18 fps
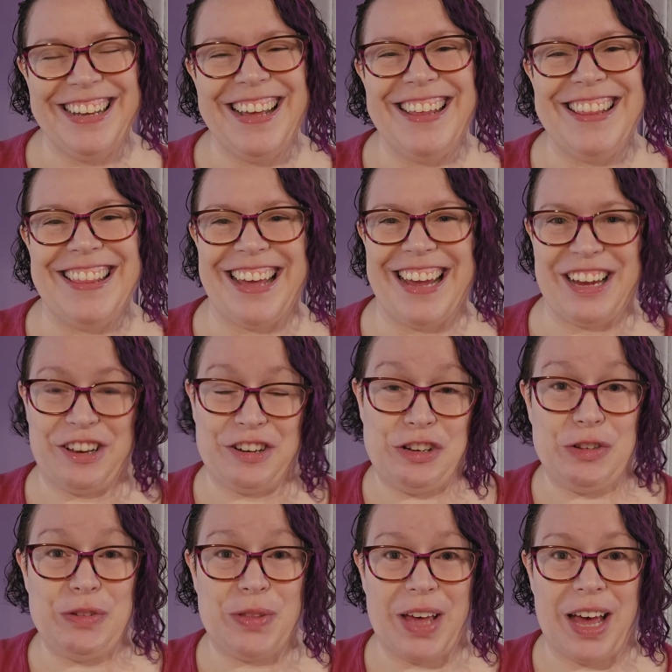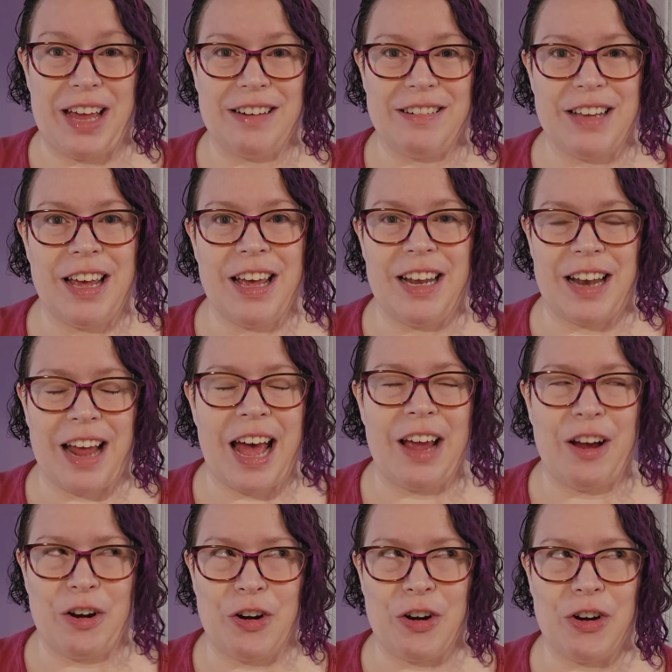they could do that. And
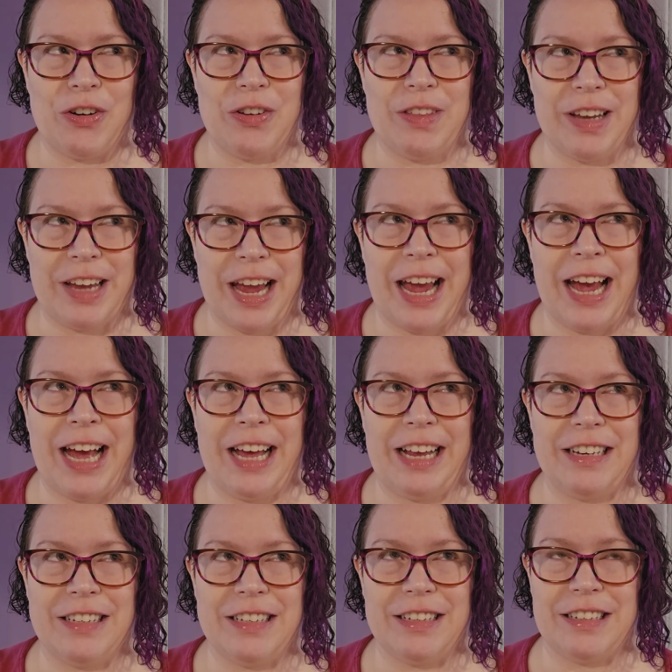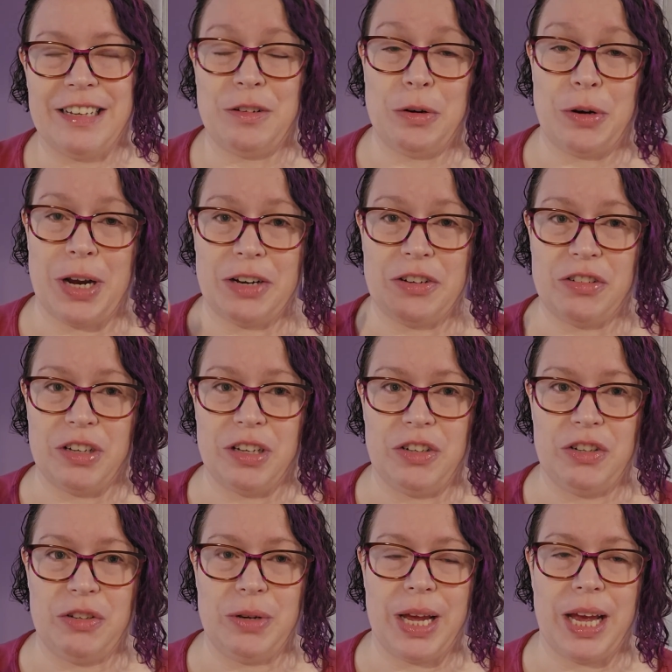I heard the cat, or actually
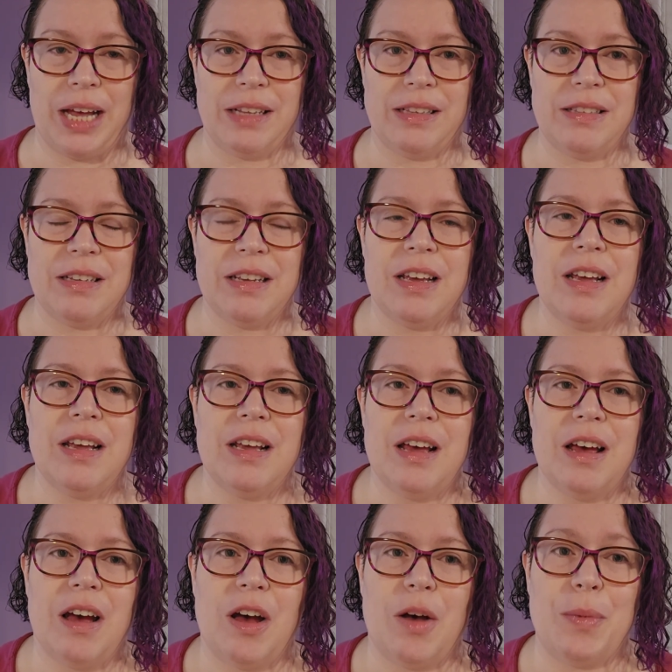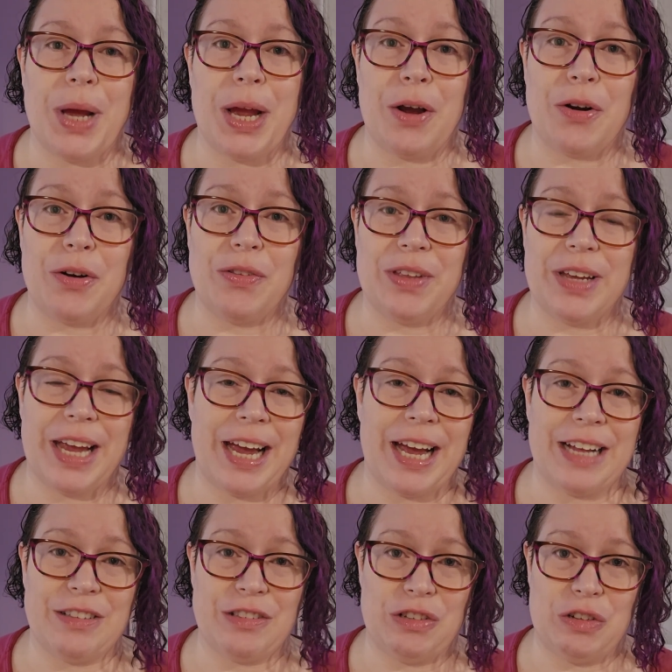two cats, I heard the
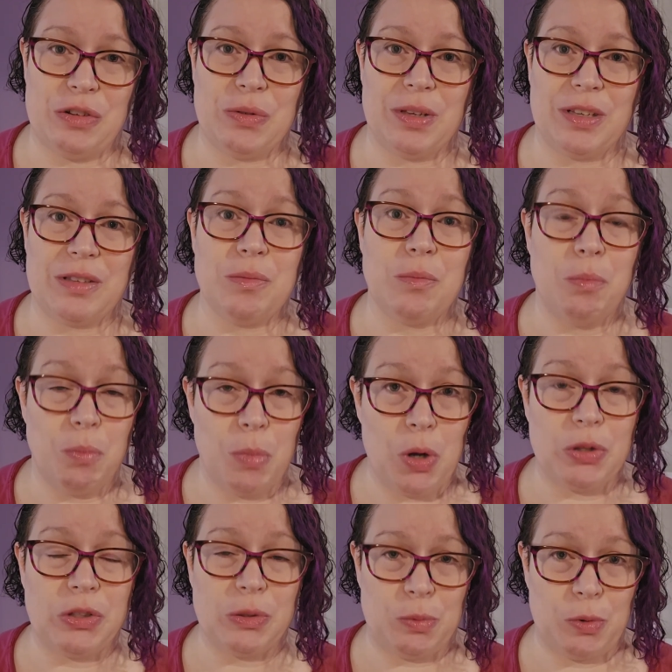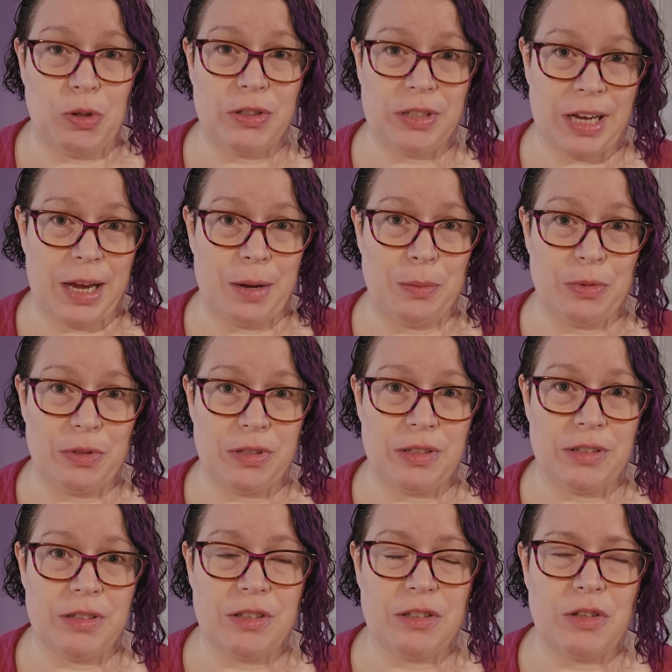cats do this multiple
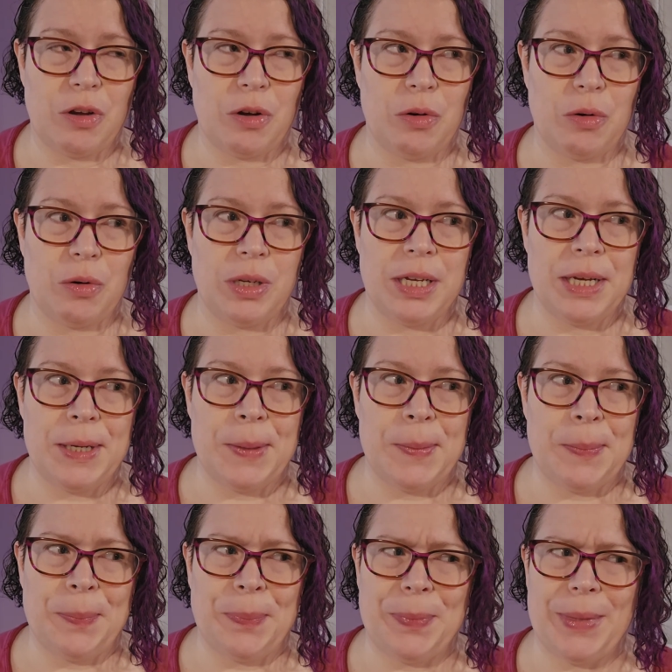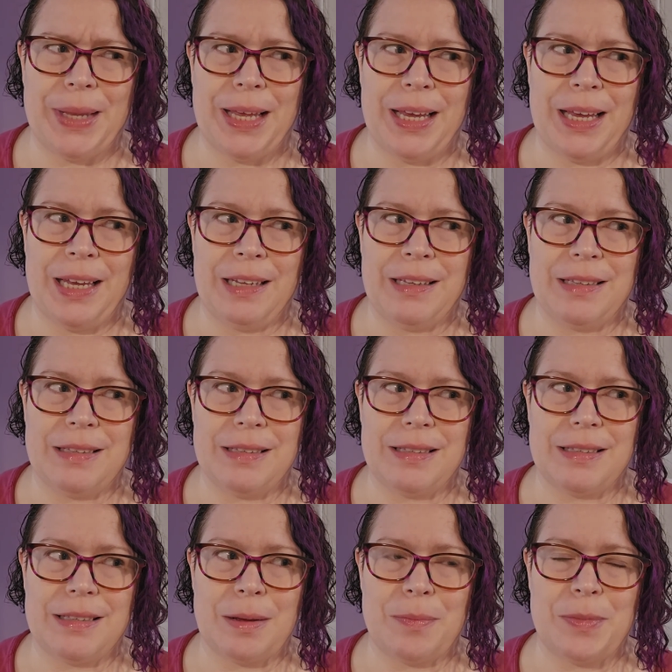times. So it's
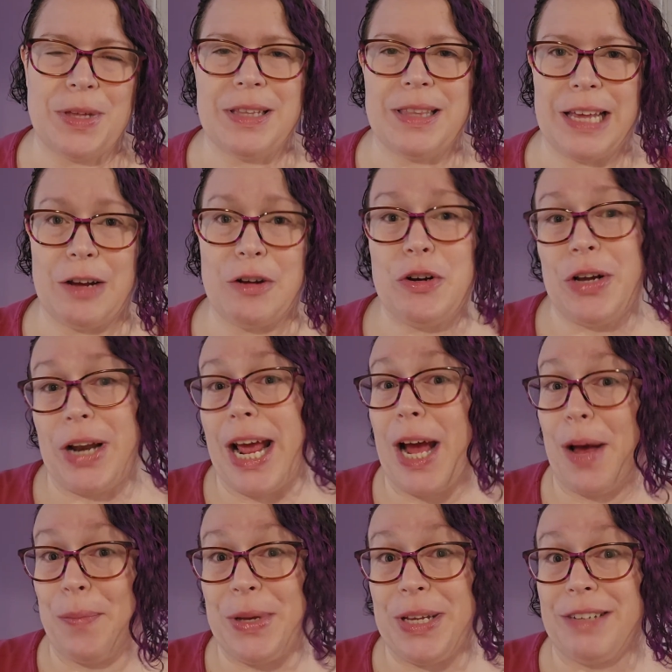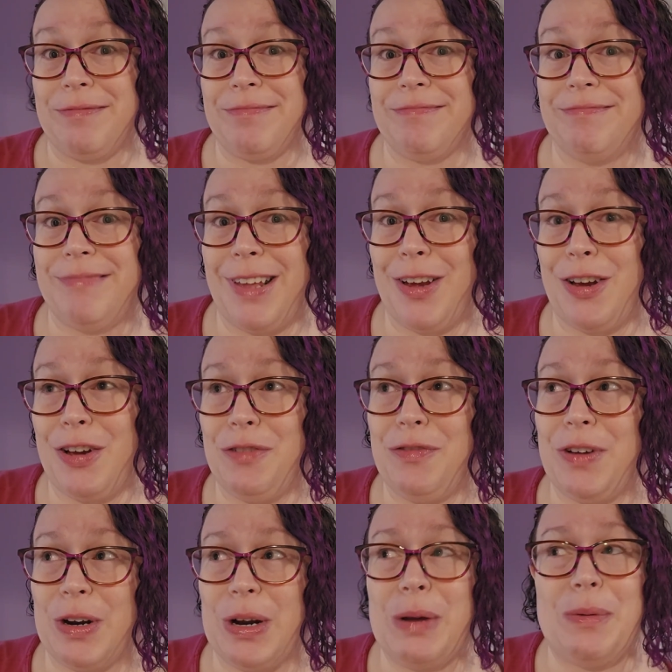something that could happen. They could
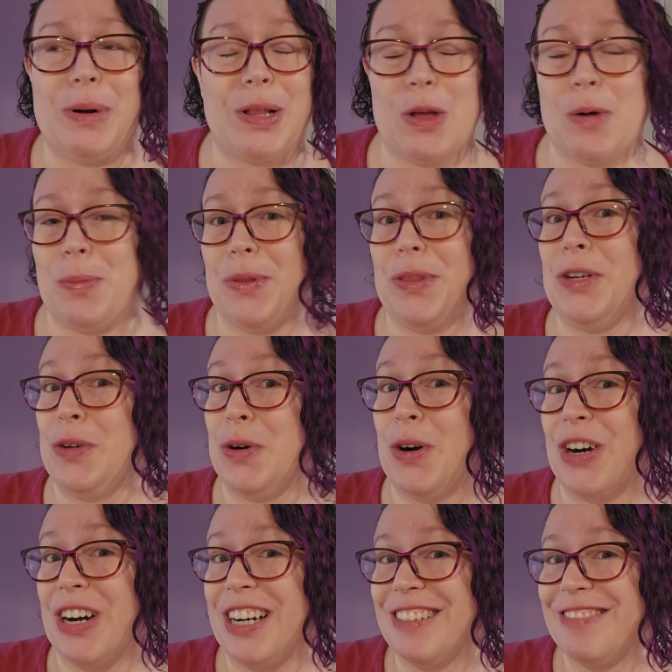very well open the door.